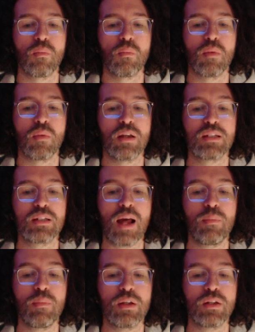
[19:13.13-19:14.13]

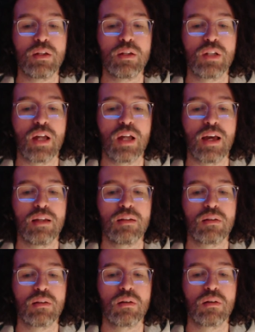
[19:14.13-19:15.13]
established that
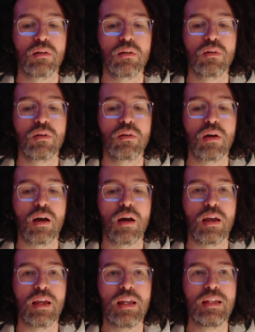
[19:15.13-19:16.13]

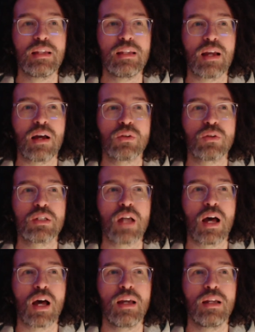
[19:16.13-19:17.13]
anything
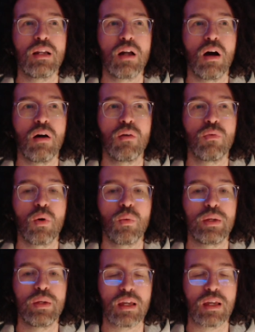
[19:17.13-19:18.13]
outside of what
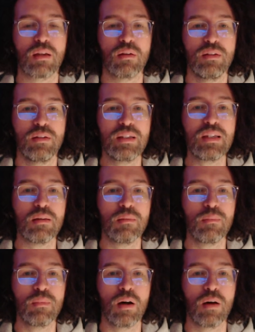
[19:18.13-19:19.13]
we can
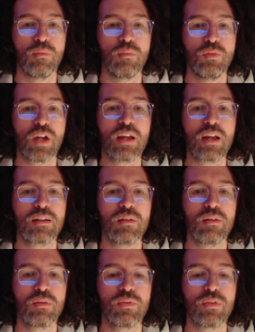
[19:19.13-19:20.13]
deem
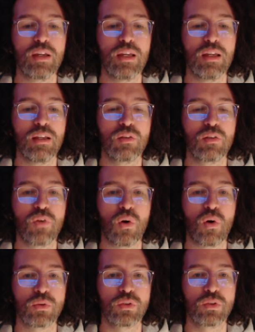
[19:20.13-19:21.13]
objective is
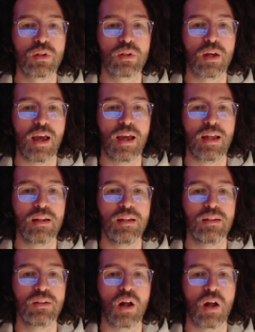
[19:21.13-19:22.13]
false and
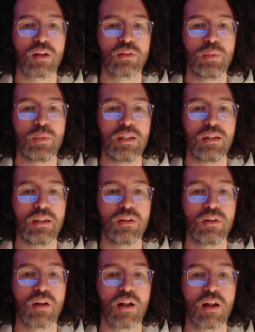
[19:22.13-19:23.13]
is not to be
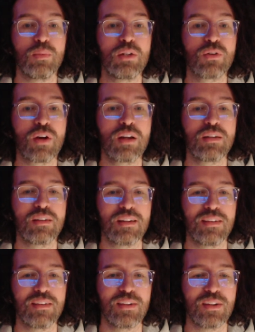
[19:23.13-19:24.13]

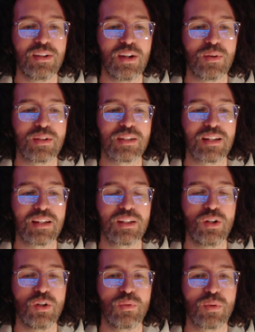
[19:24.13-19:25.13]
trusted. It's like the
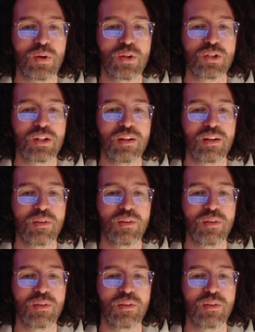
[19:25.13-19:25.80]
new version of